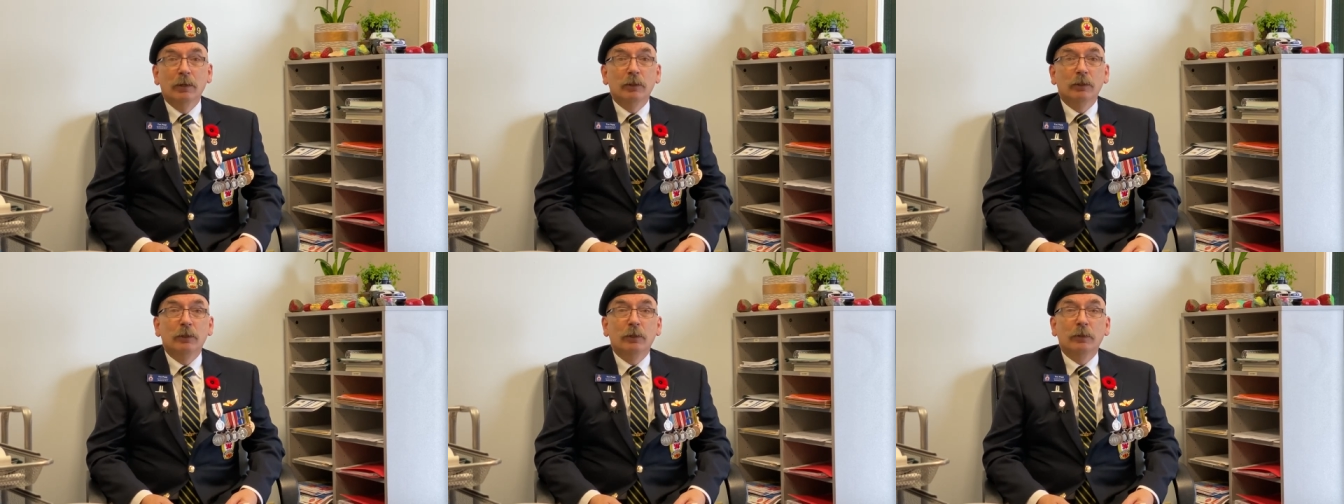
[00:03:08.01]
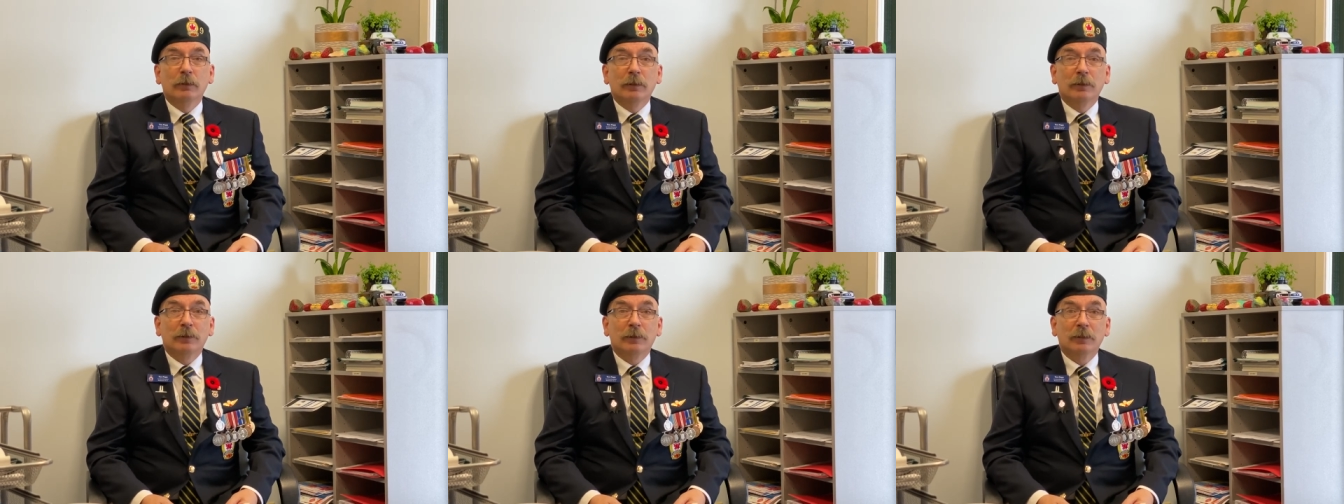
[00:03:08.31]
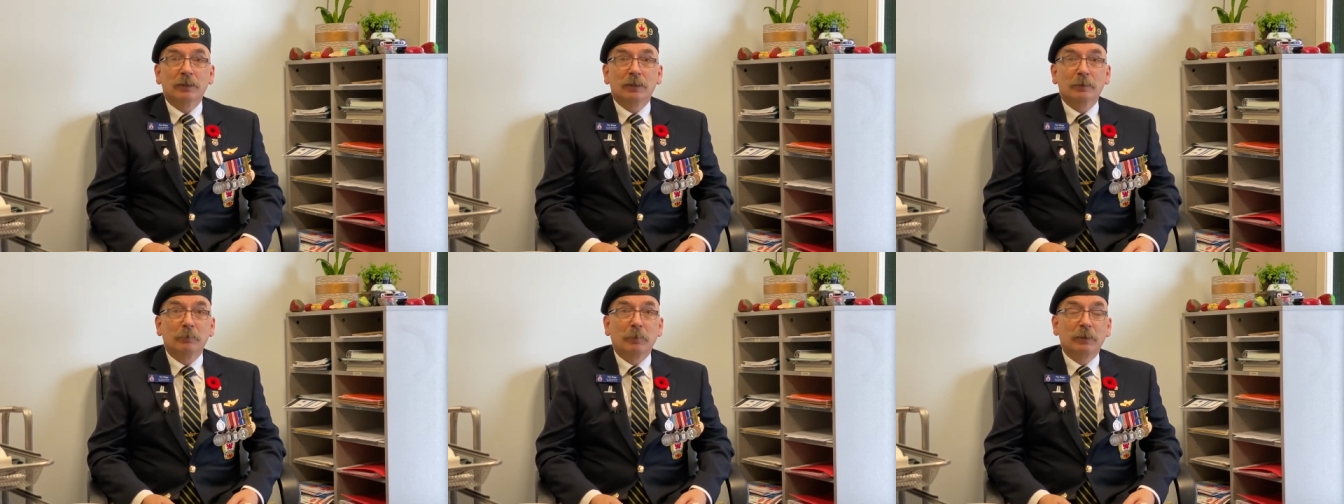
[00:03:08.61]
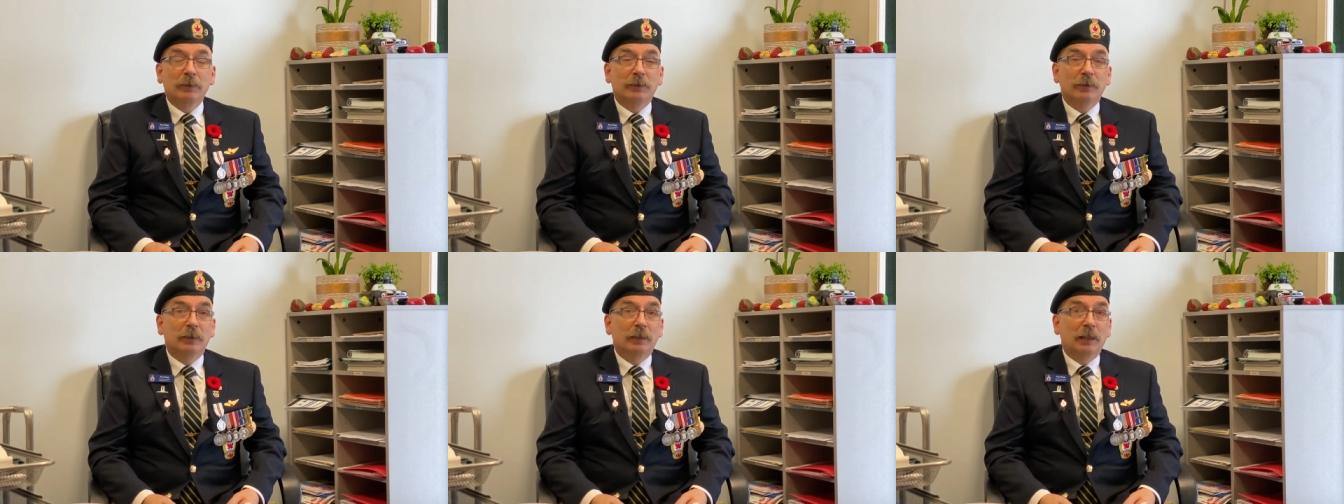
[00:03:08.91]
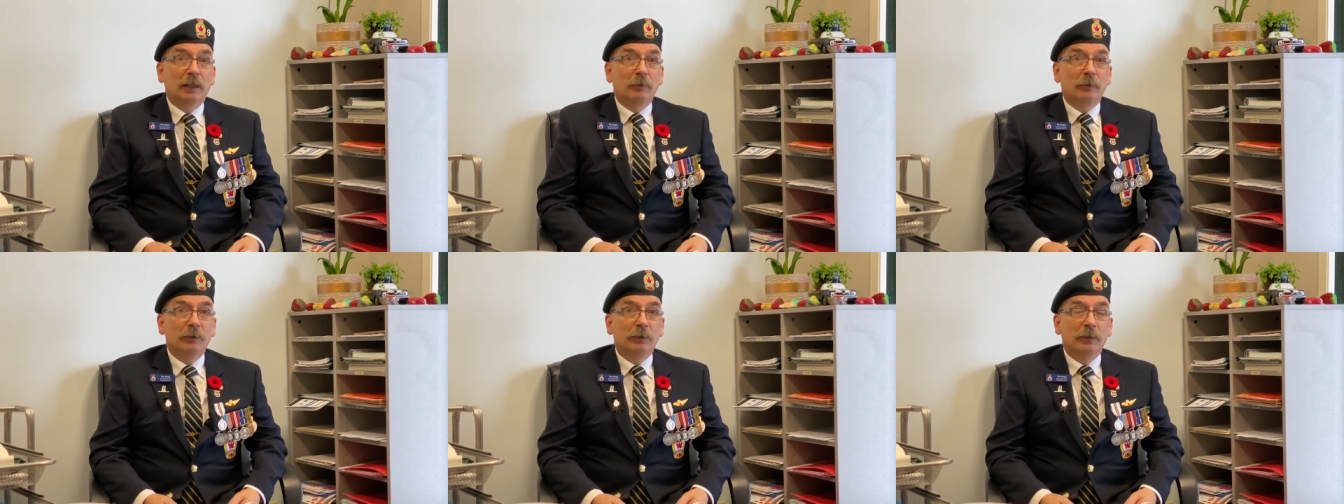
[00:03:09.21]
During the six months that
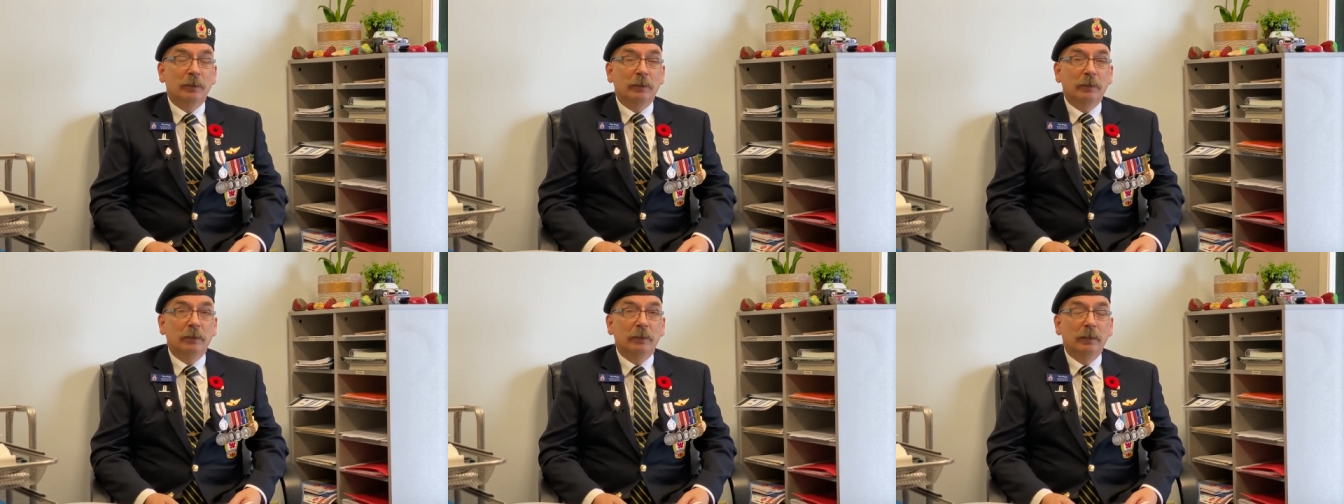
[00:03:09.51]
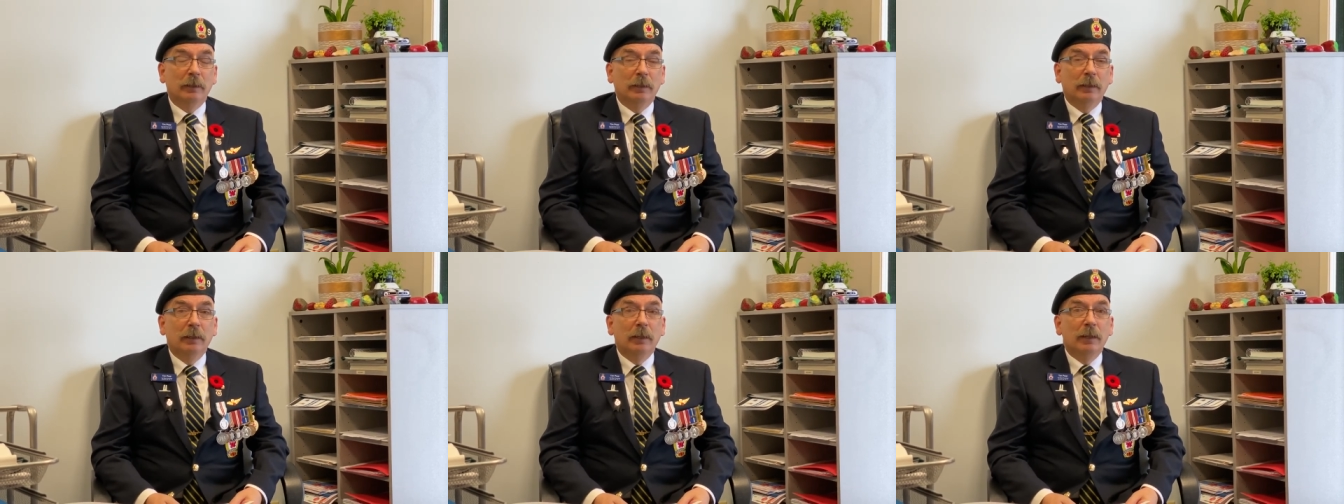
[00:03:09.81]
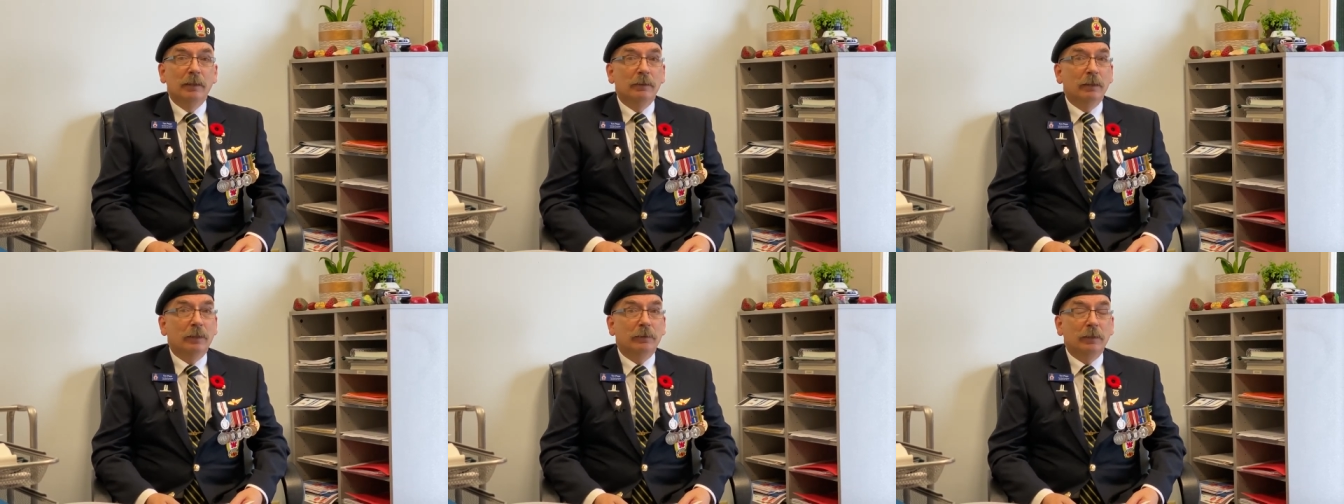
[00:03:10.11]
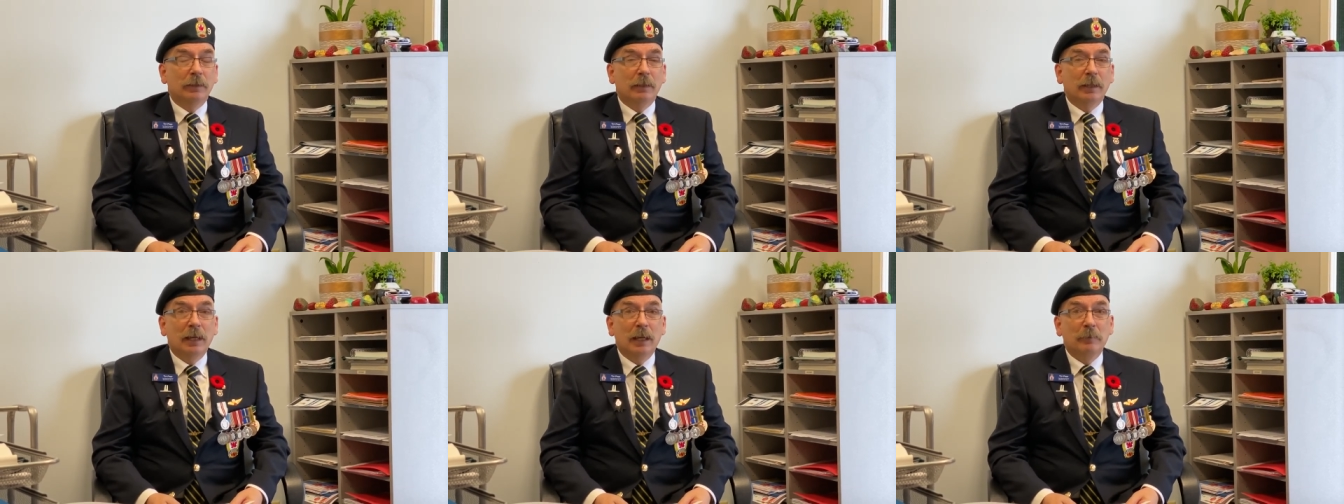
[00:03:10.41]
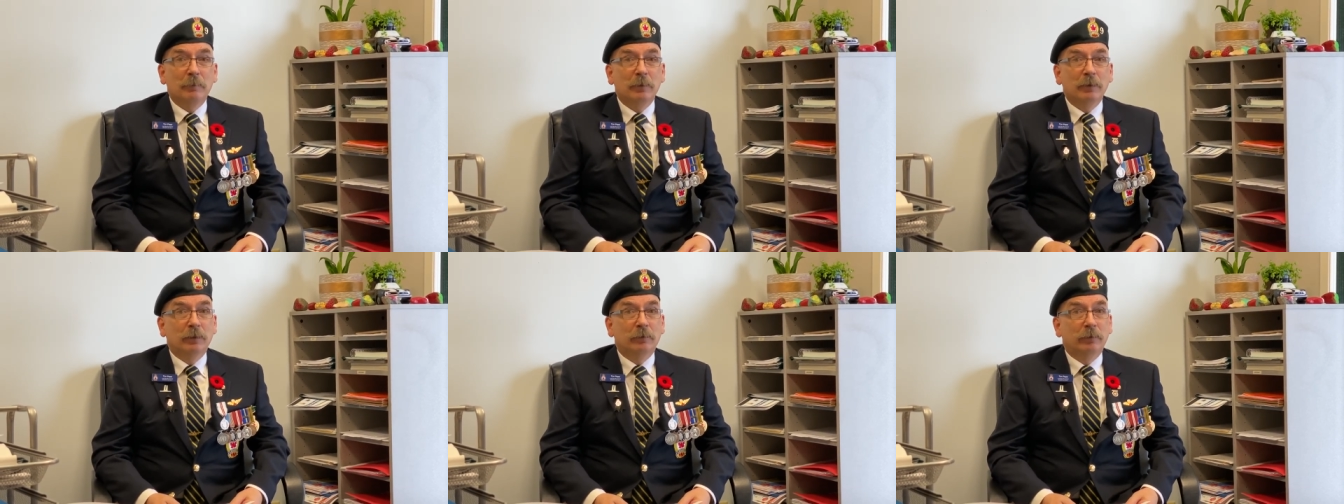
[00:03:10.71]
I was there, nothing
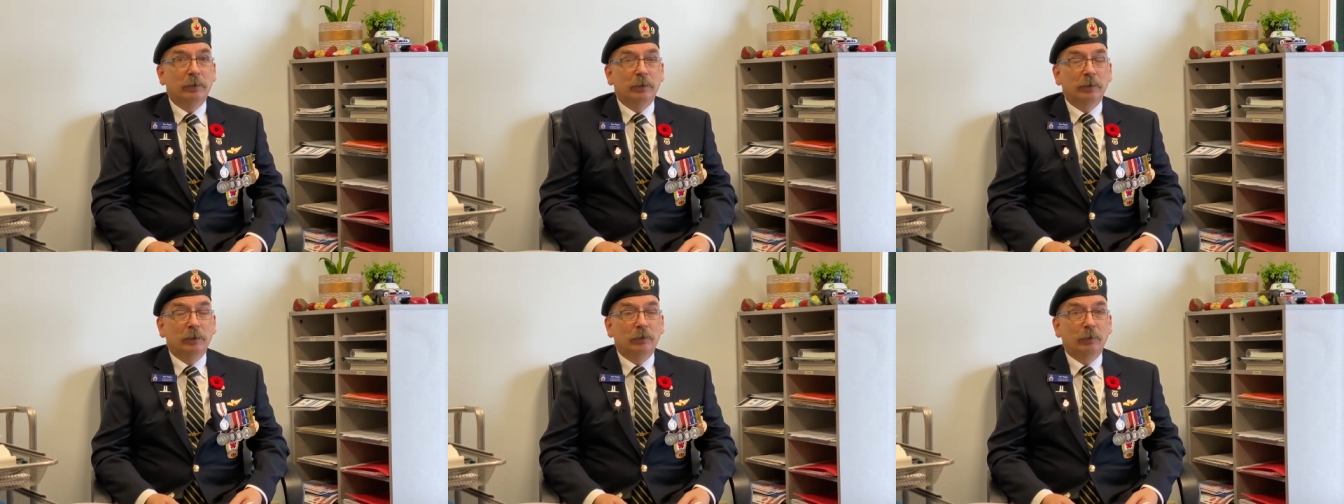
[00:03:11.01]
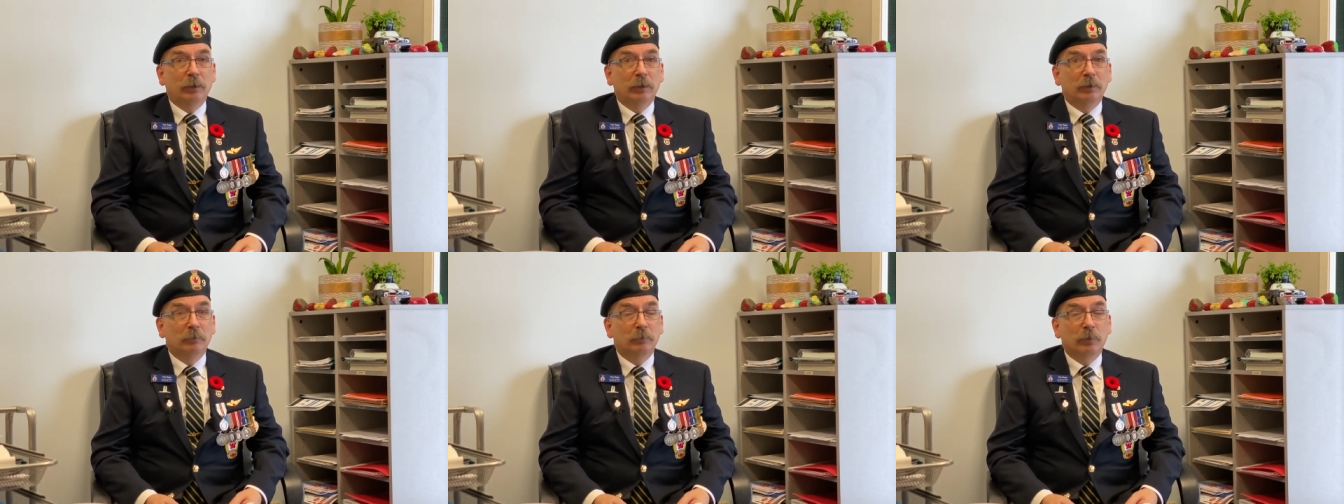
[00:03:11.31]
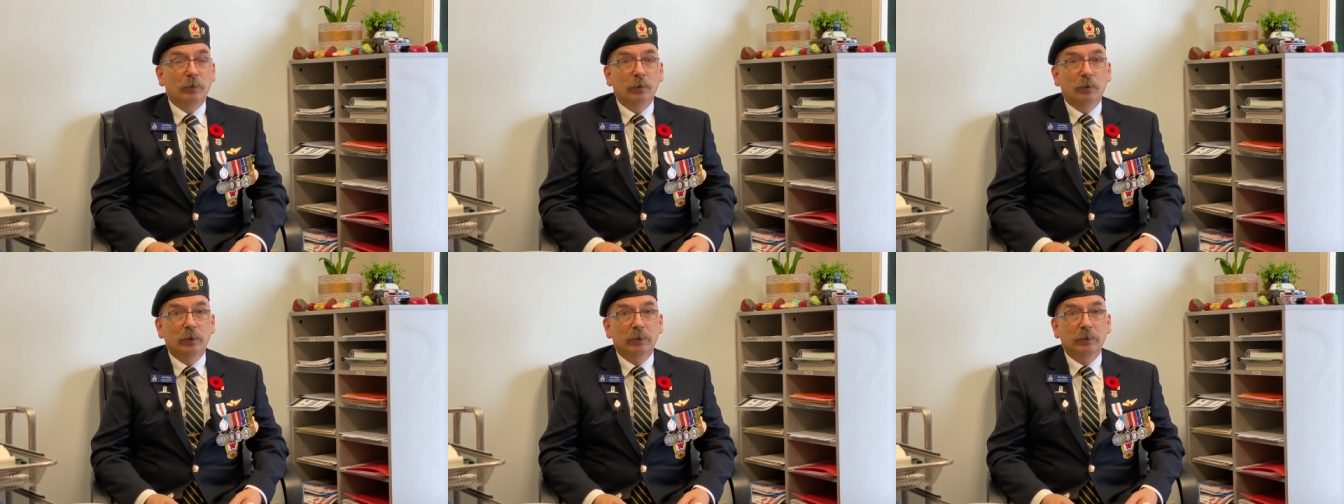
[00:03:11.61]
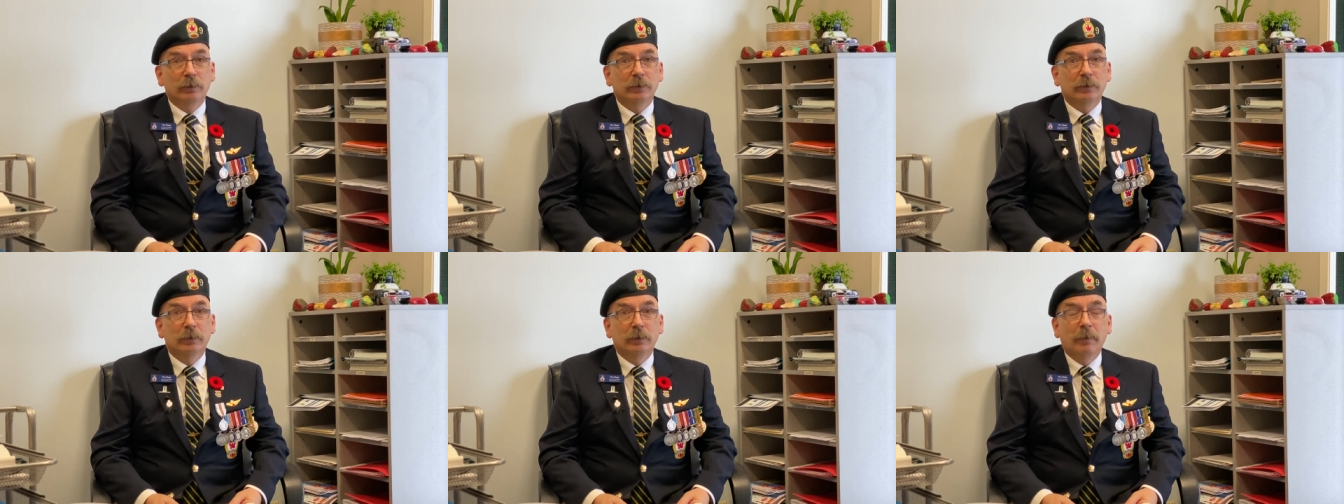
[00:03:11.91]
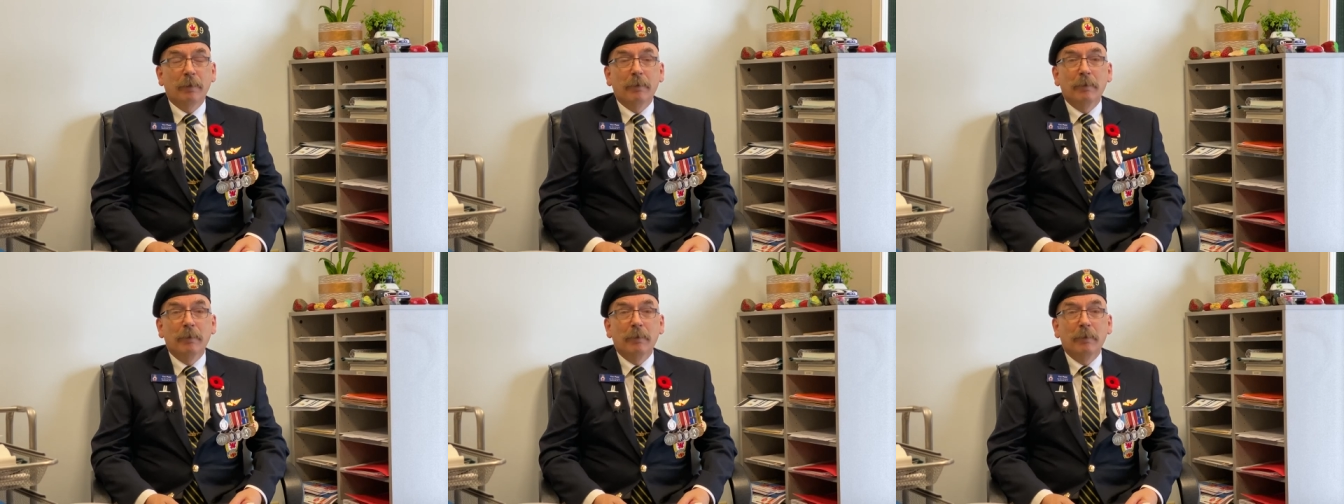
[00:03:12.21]
happened of any great importance,